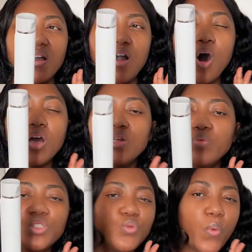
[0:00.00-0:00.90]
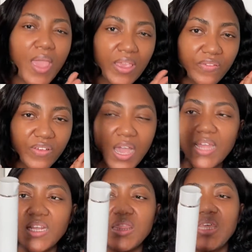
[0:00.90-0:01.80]
Hollywood wave
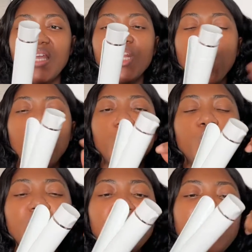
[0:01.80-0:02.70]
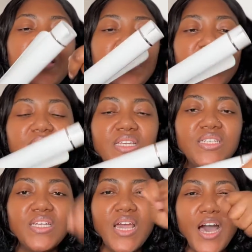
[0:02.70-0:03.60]
kind of thing, you
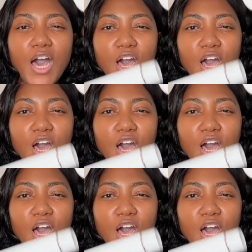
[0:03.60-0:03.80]
need a